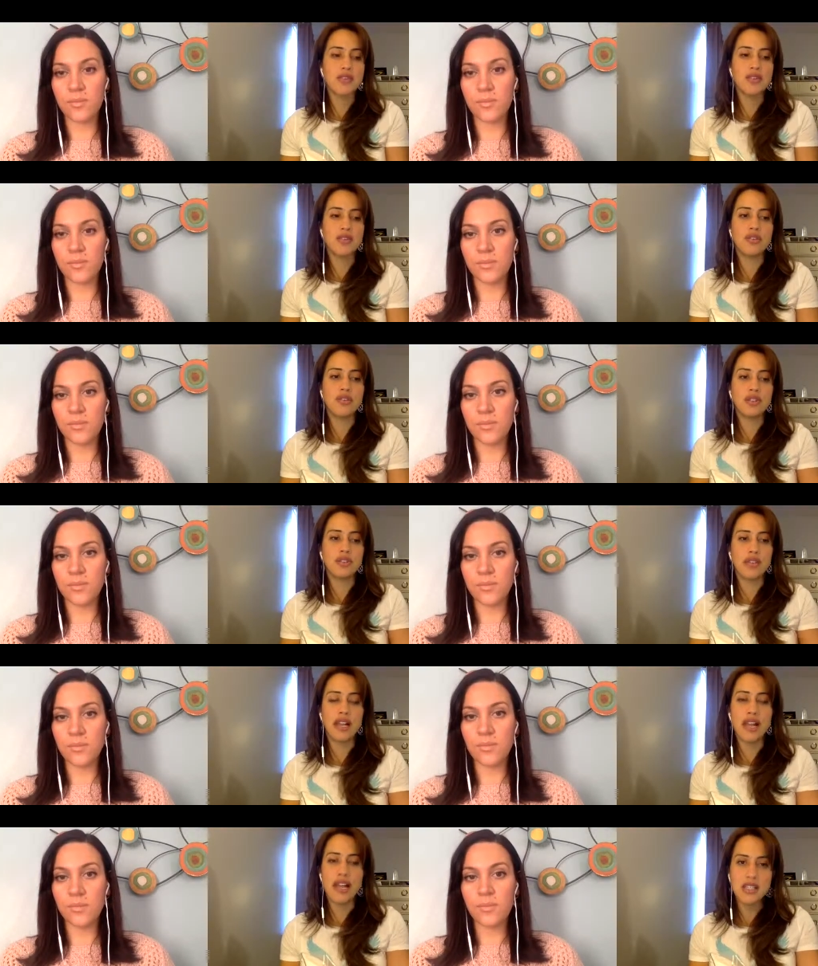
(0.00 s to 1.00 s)
Speaker 1: turned
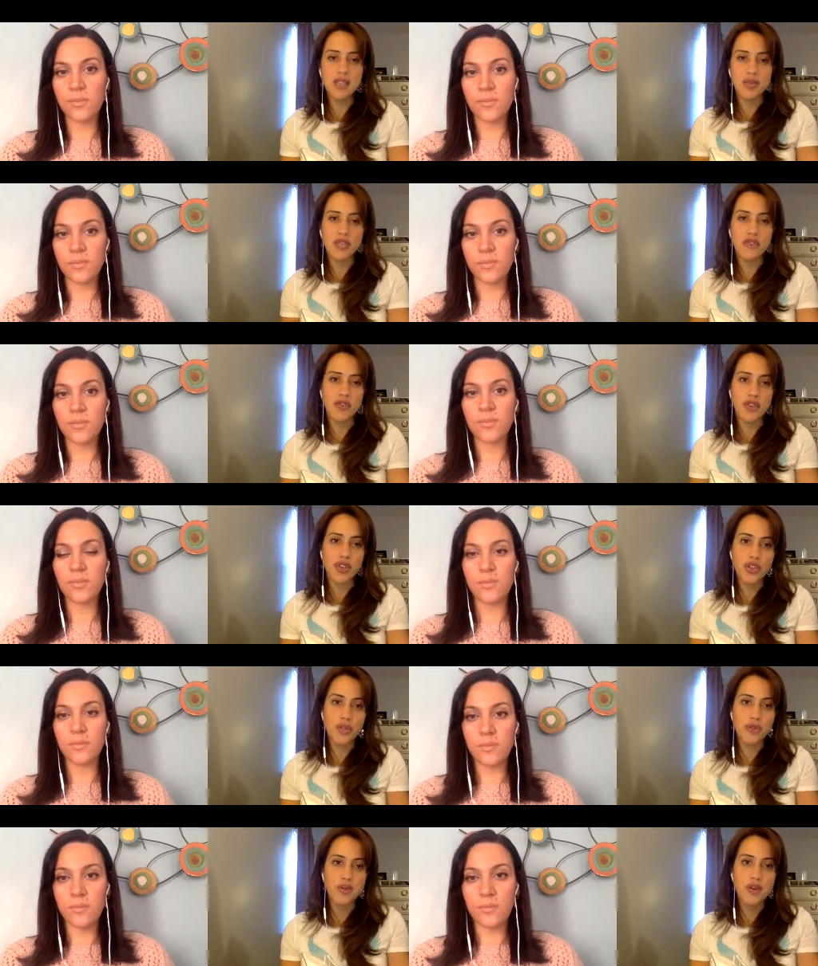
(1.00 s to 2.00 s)
the light switch for
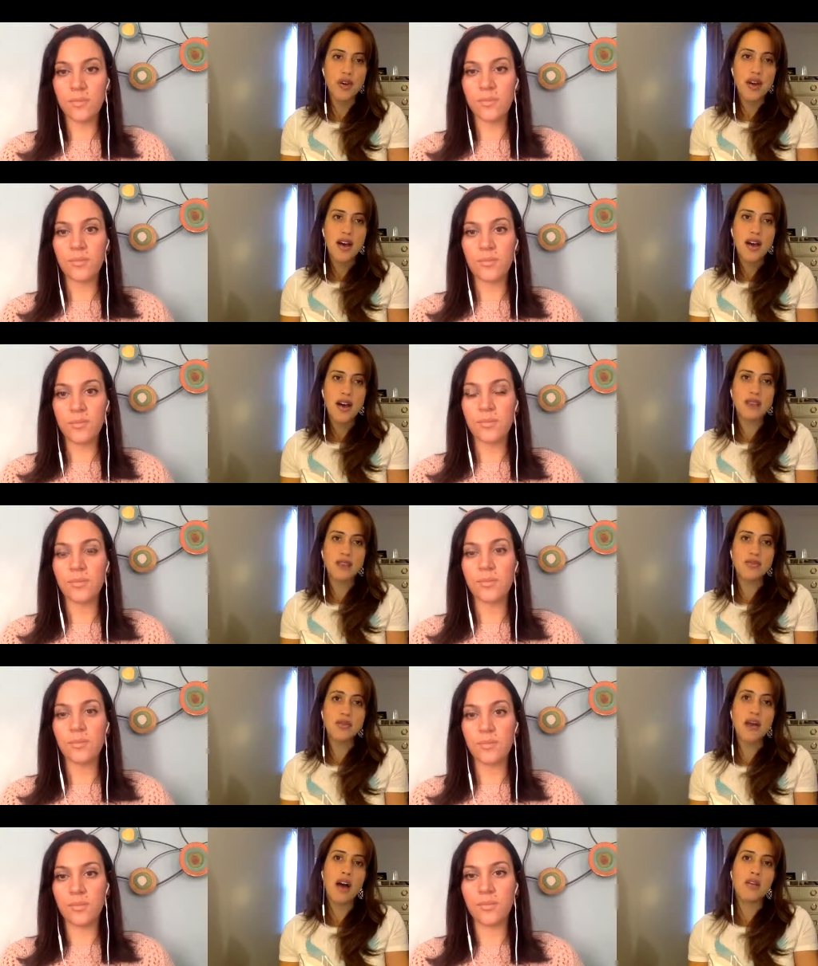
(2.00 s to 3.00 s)
you as
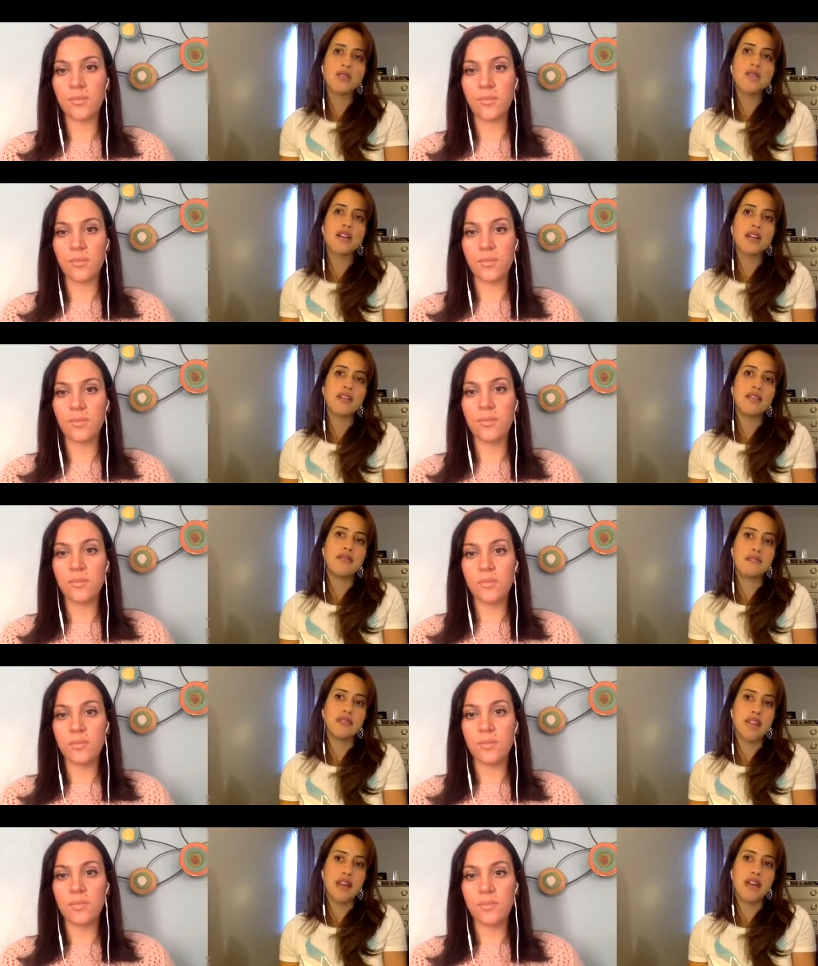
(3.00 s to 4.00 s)
to how you can
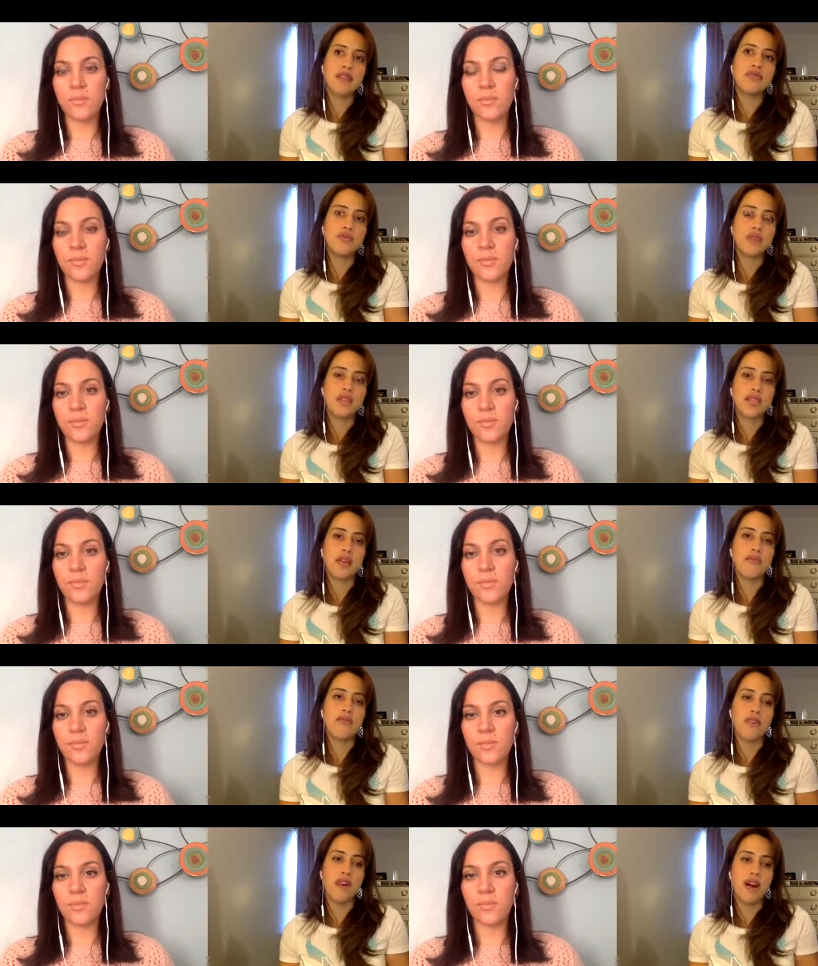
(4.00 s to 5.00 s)
then do the
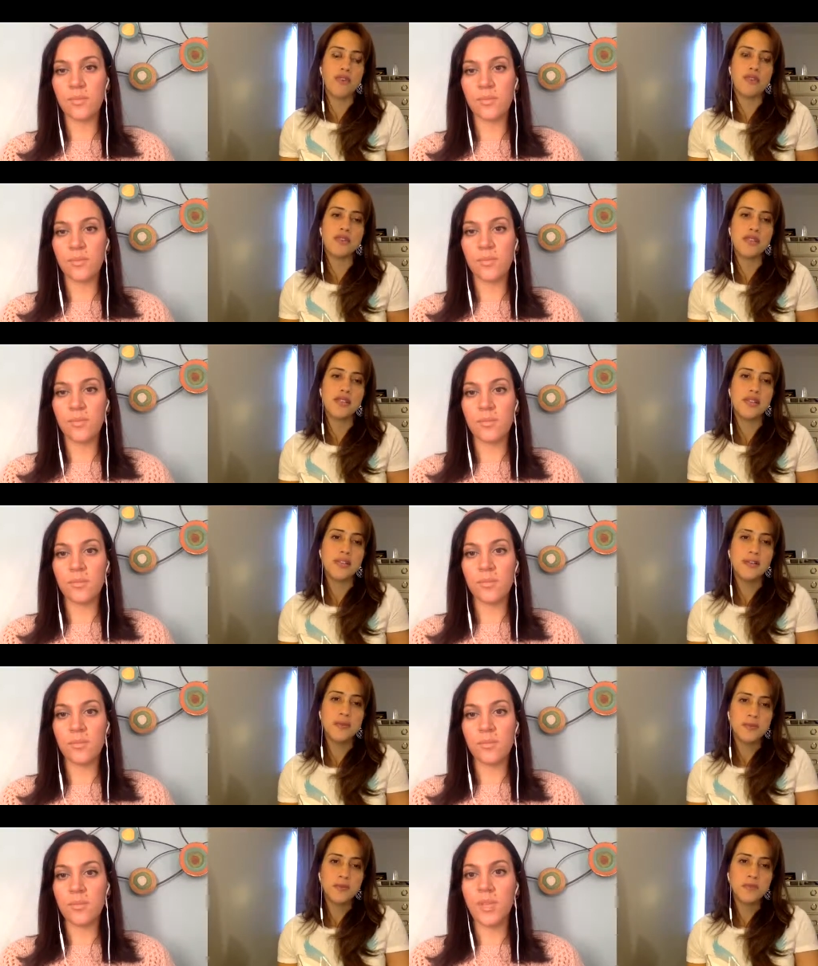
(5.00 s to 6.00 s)
same for others.
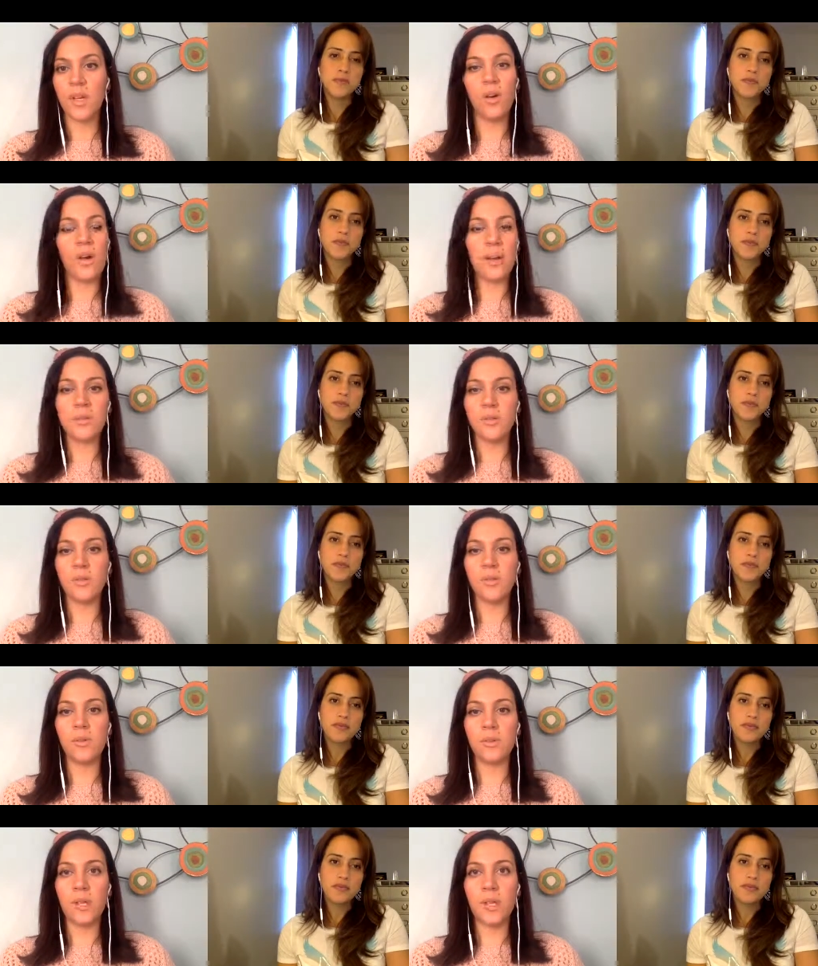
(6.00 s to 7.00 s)
Speaker 2: Oh,
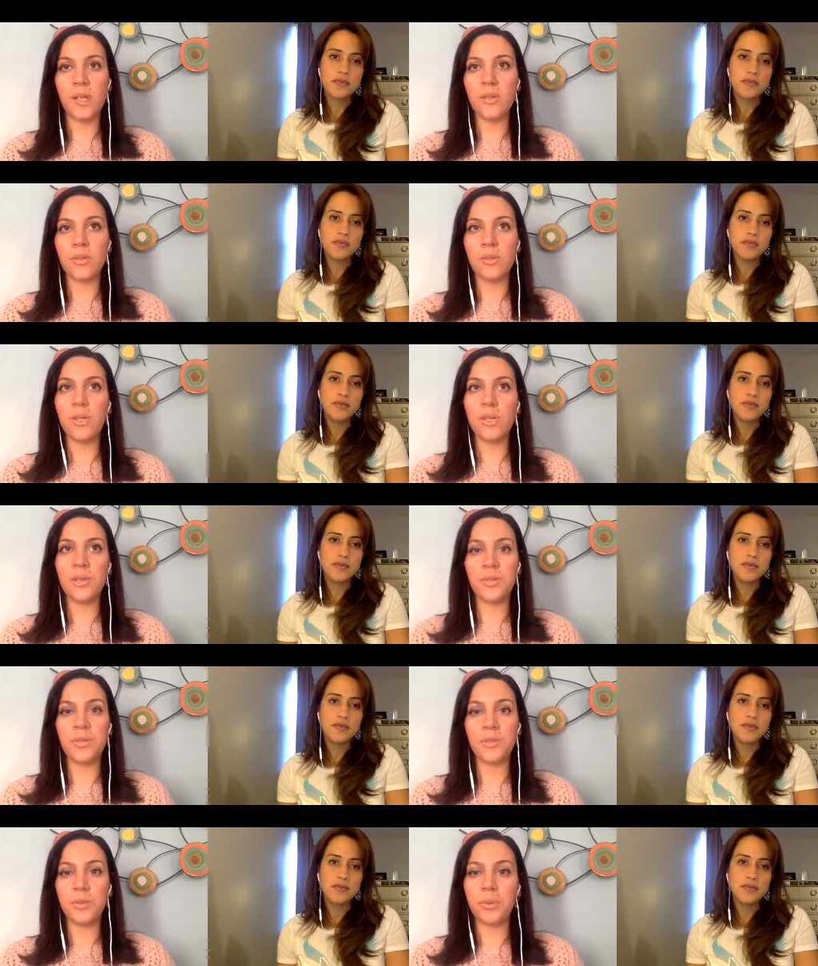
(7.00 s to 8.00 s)
absolutely. It truly is
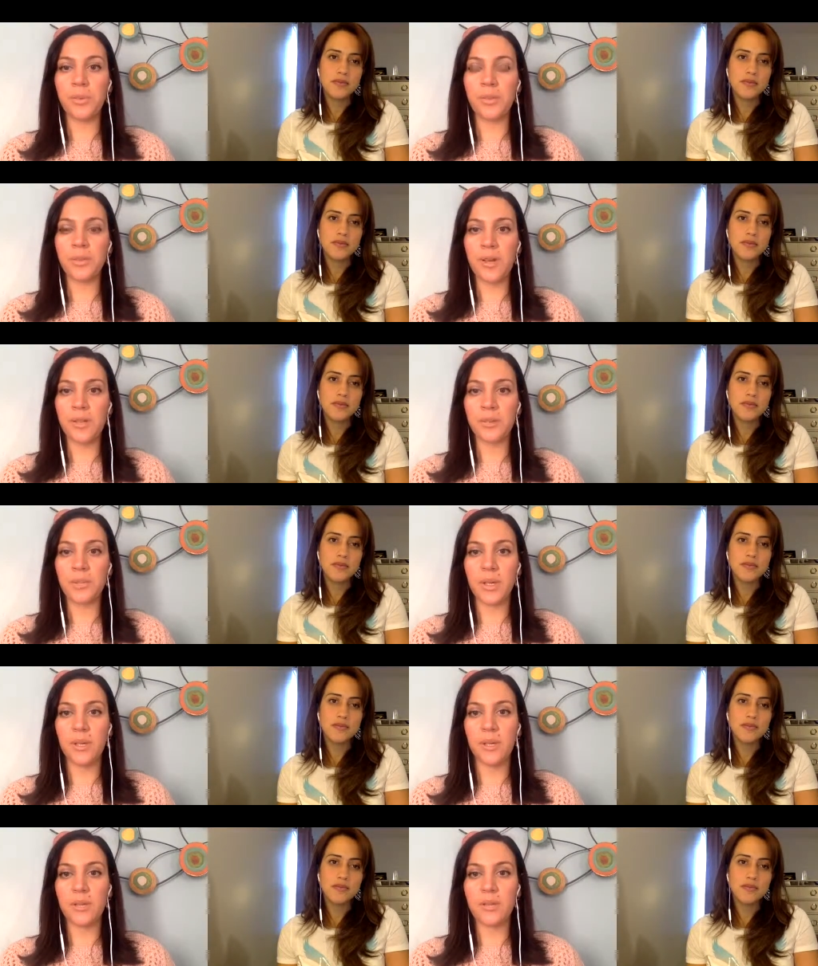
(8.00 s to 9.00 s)
a ripple effect
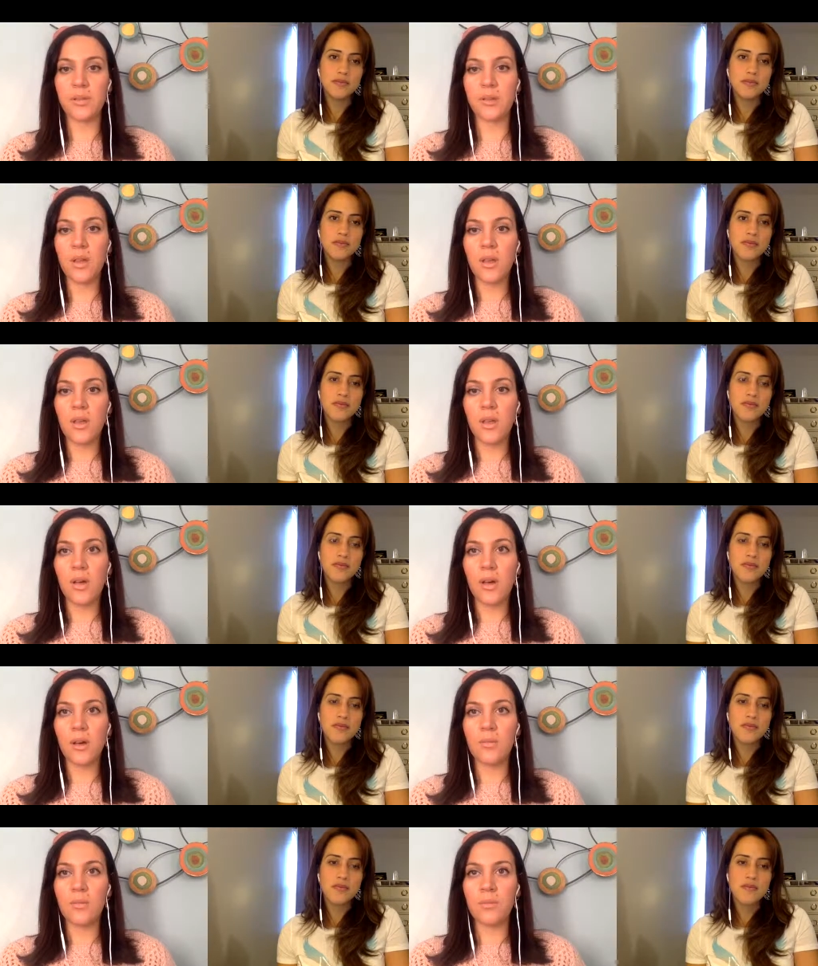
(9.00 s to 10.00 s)
because
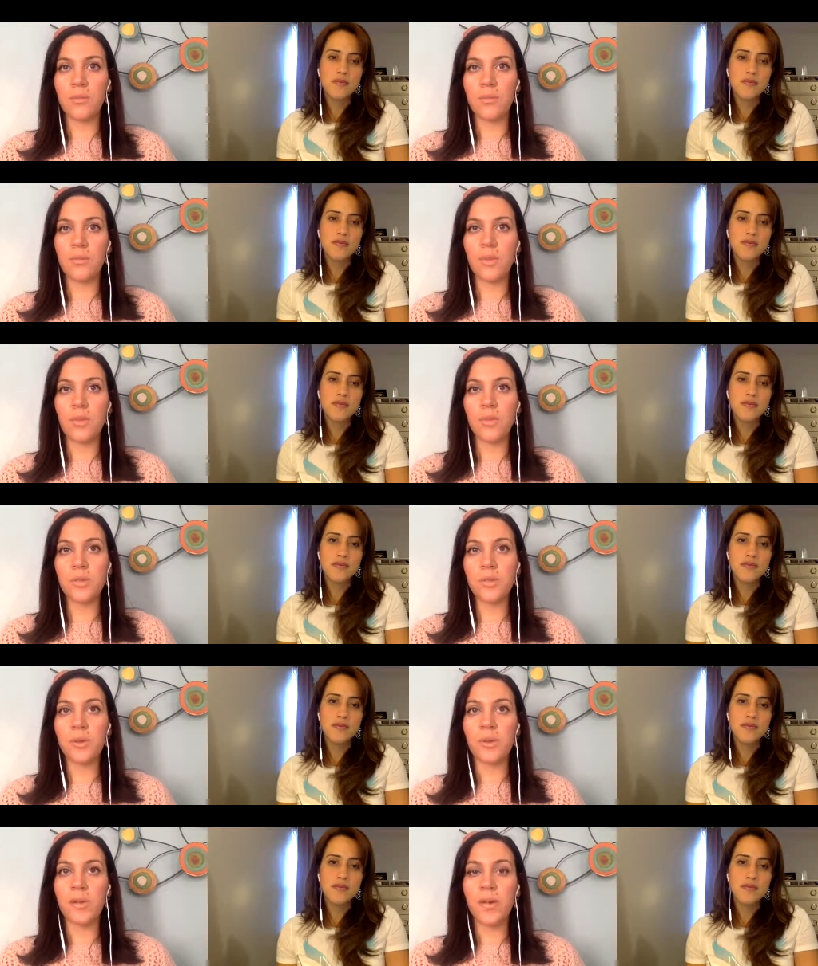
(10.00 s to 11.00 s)
um, you
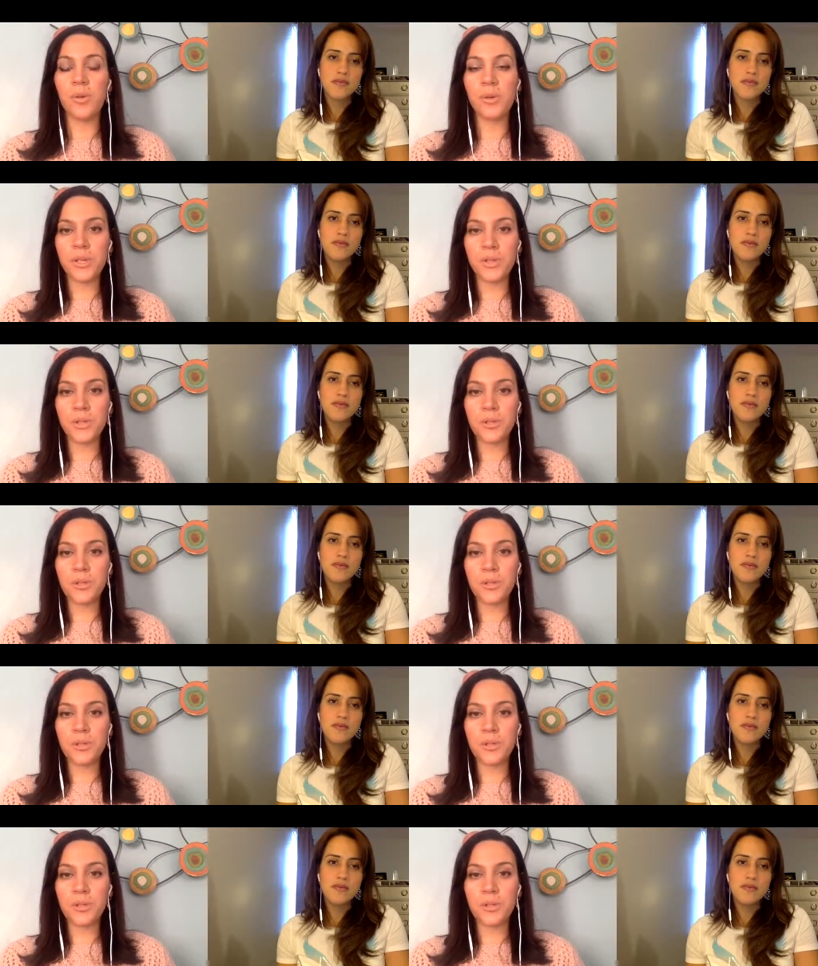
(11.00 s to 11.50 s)
start not only to